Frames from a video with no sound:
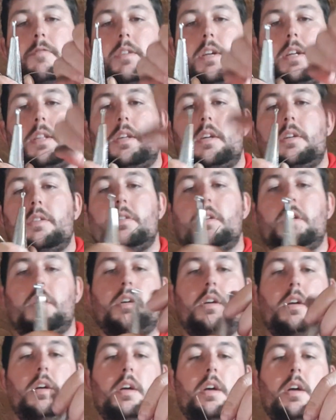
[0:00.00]
like this,
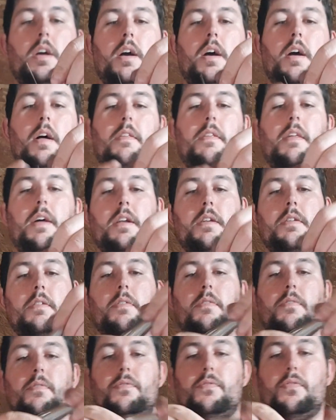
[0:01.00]
and then
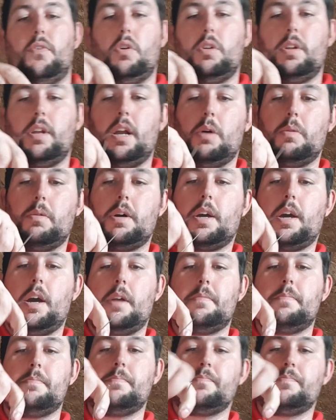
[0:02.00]
fold it out again.